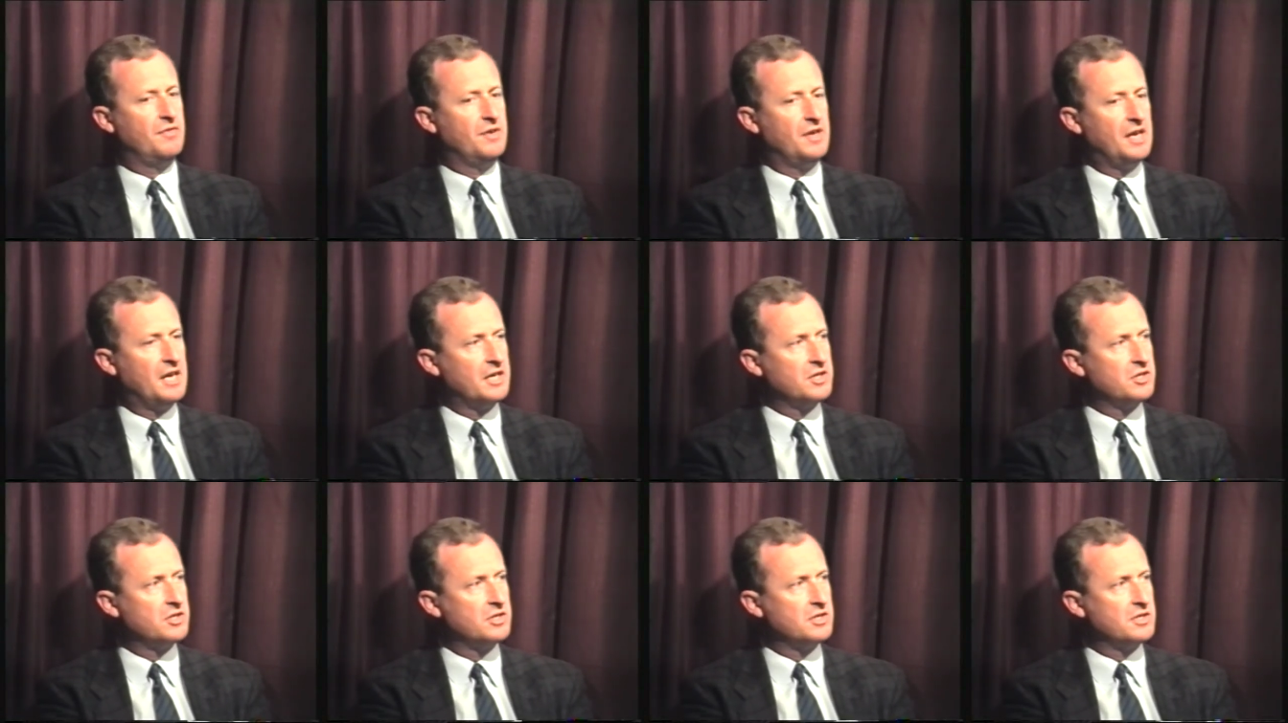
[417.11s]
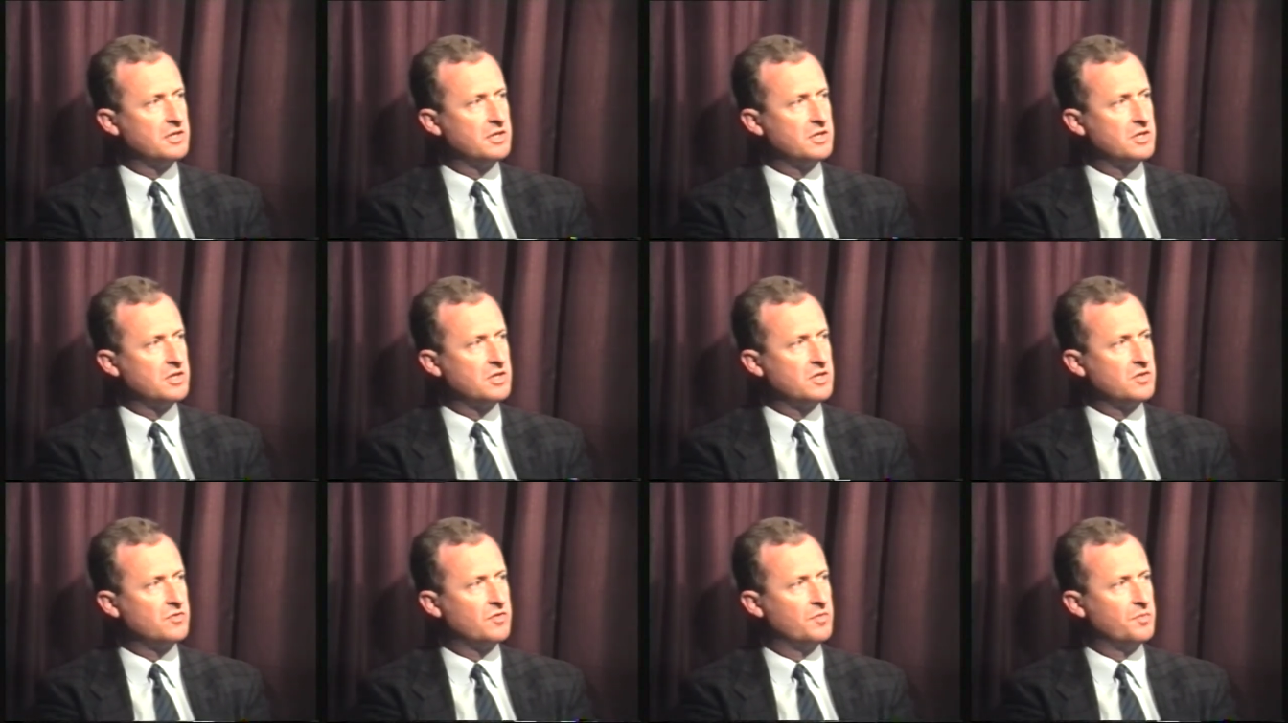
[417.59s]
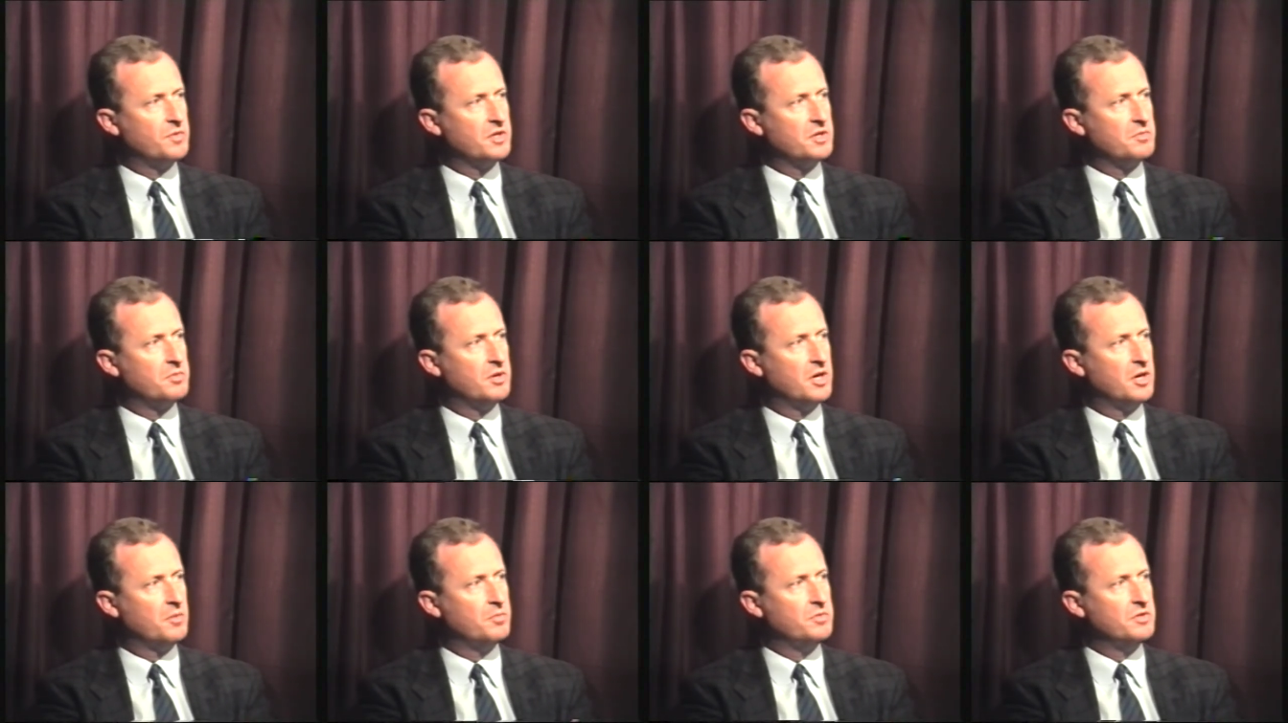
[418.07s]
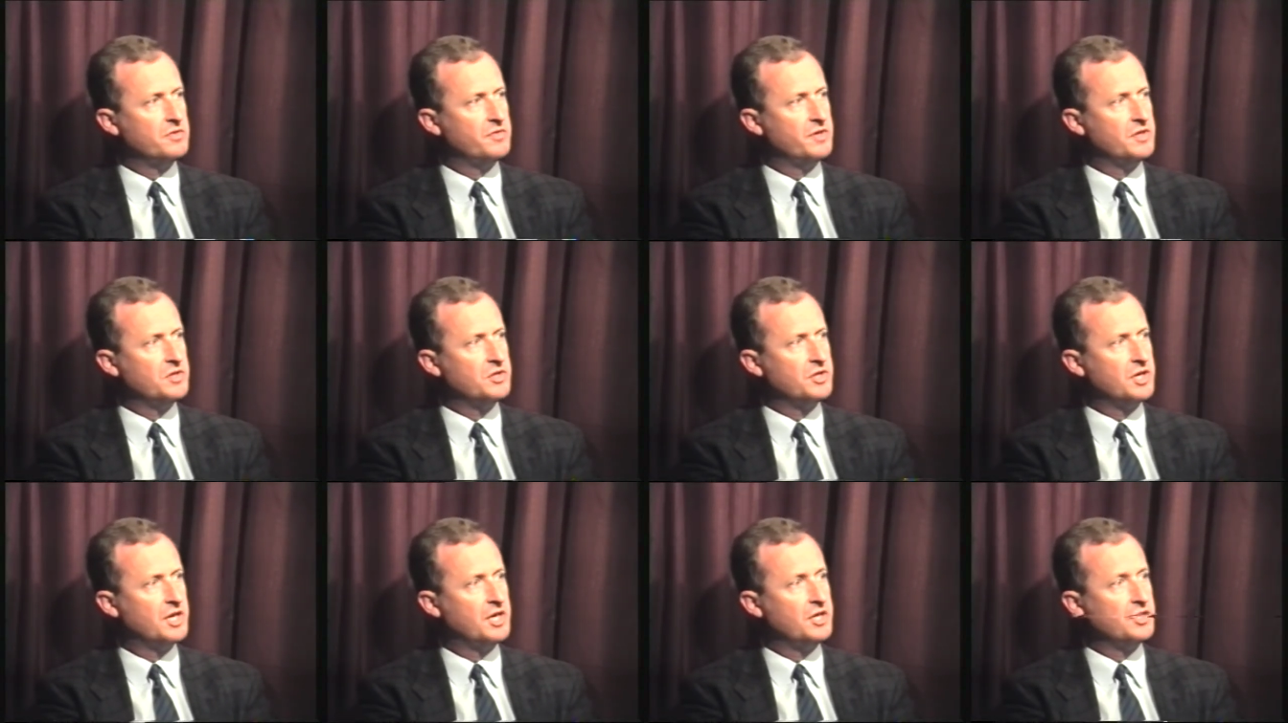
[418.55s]
financial assistance from the Department of
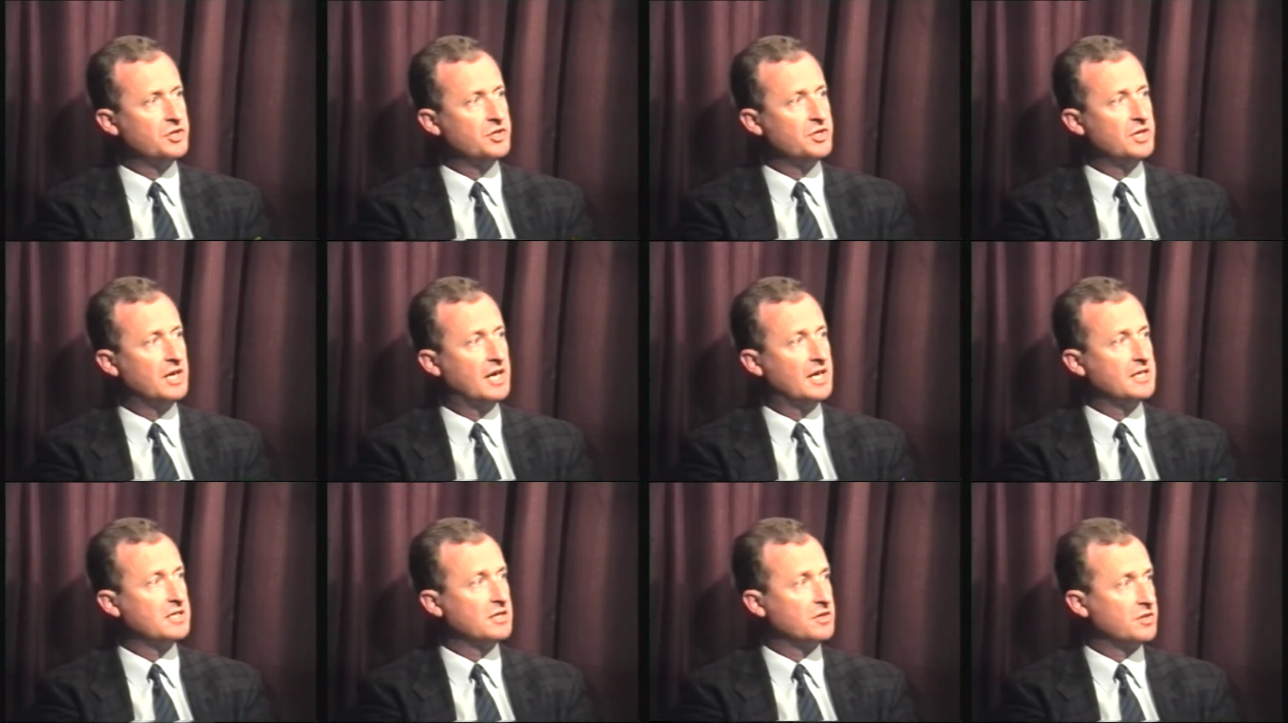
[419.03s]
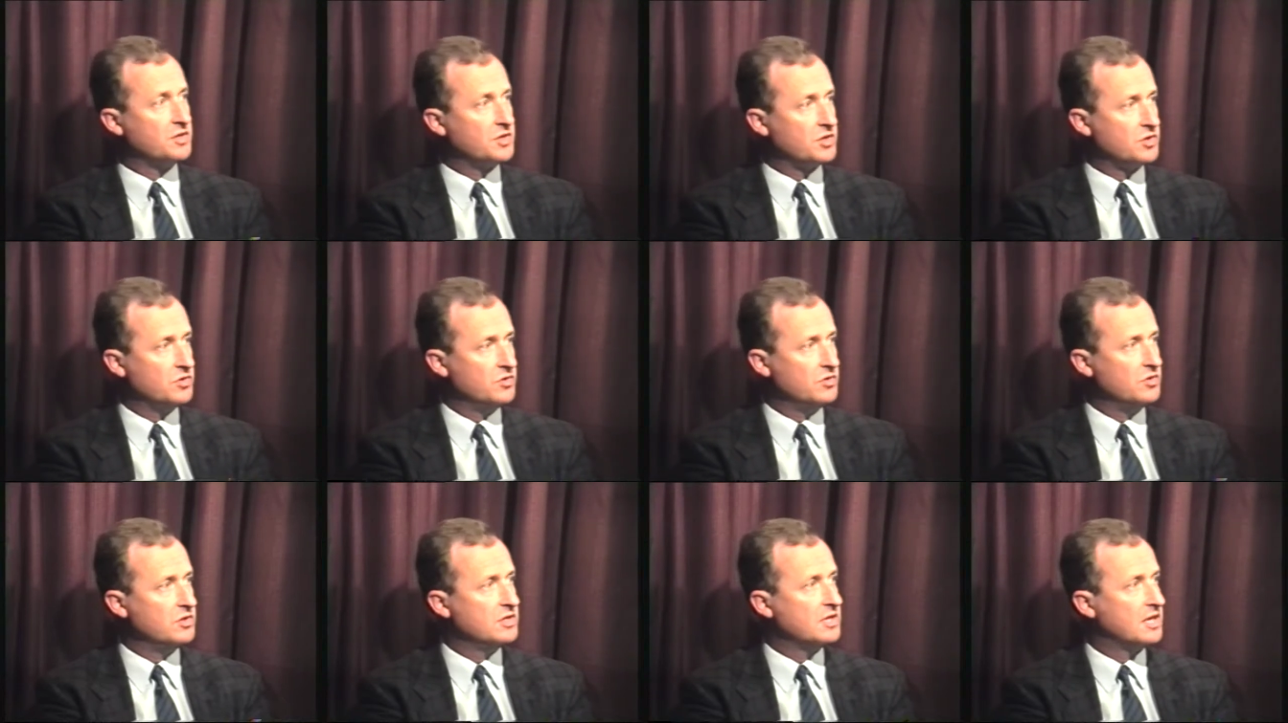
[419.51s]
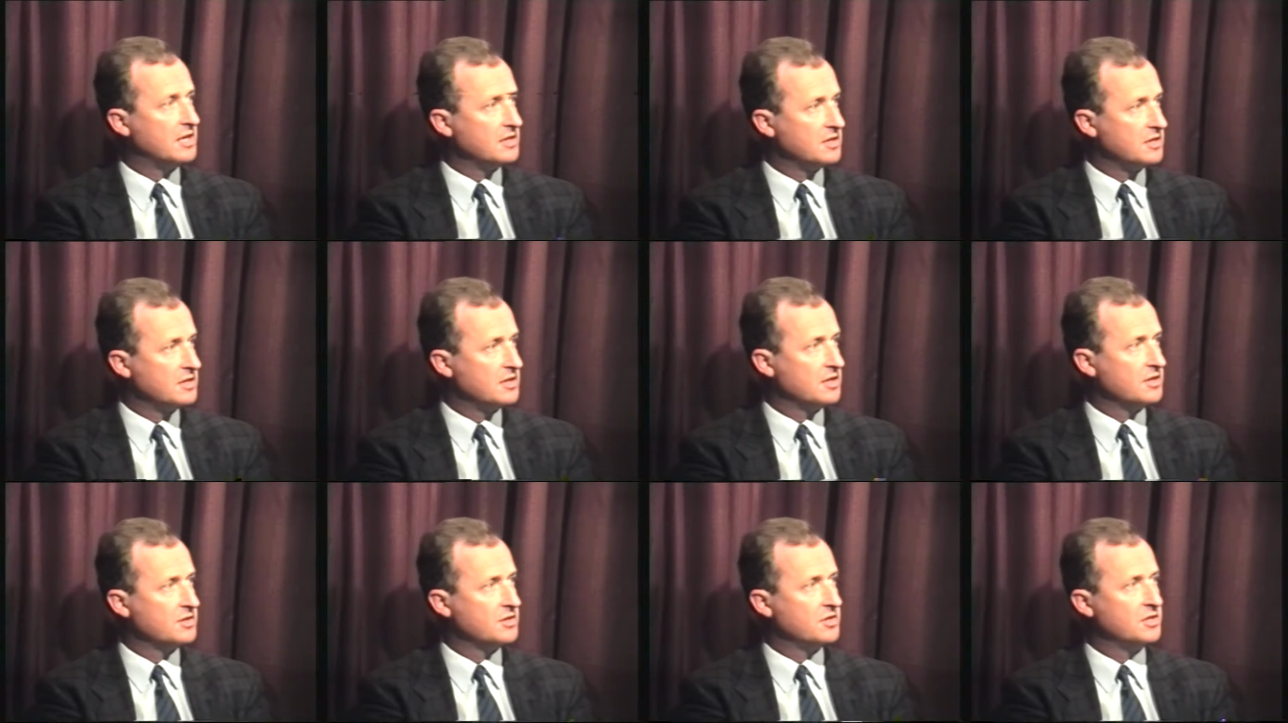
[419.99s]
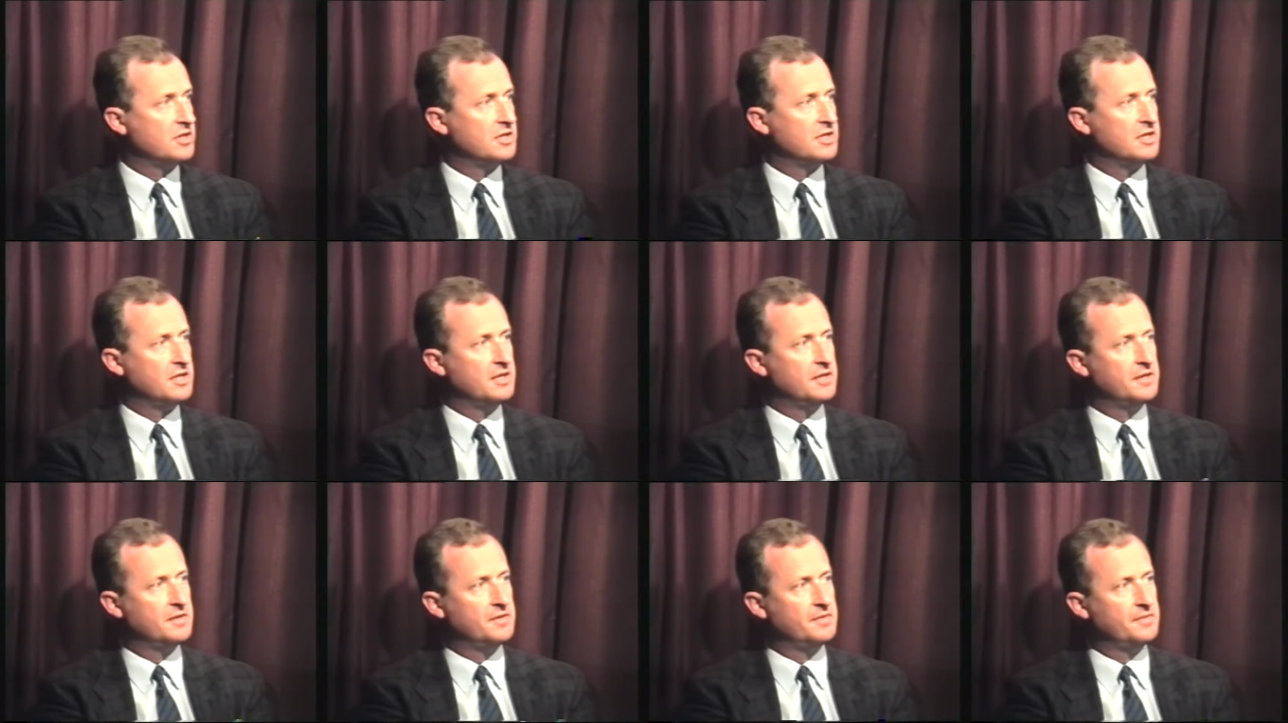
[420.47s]
Education yes. as other schools and as yes, it does today?
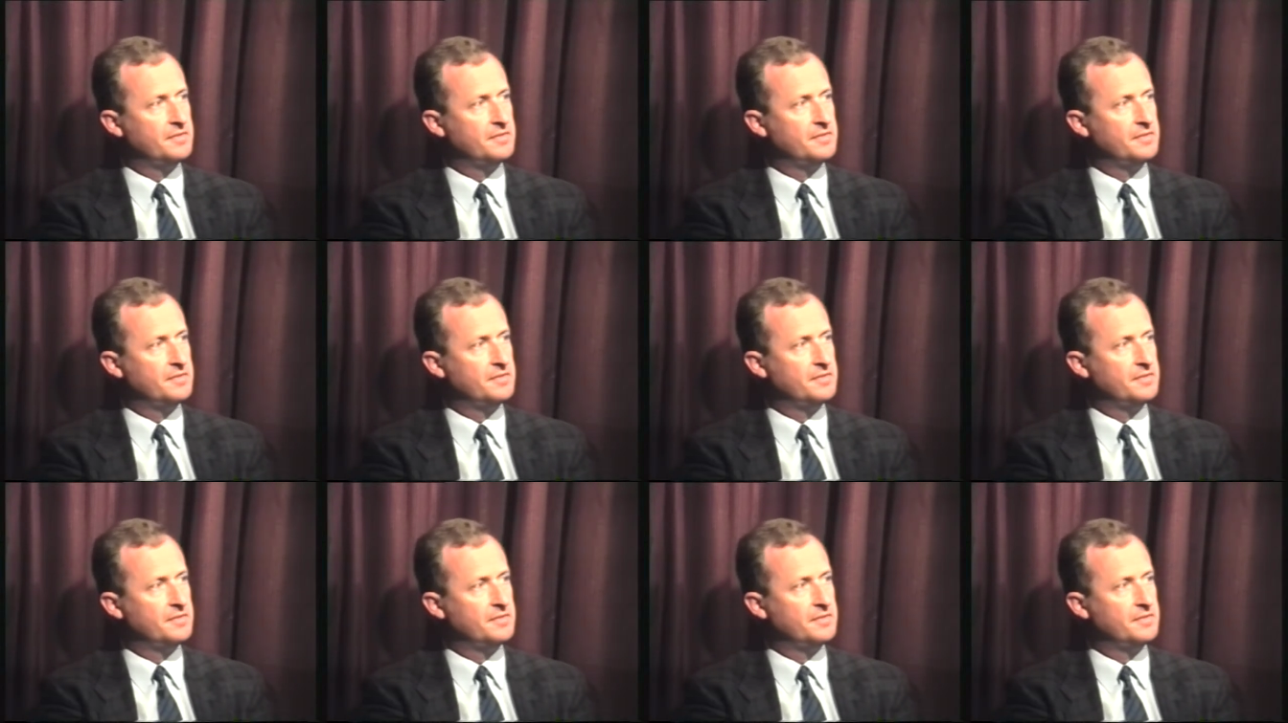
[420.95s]
Yes, it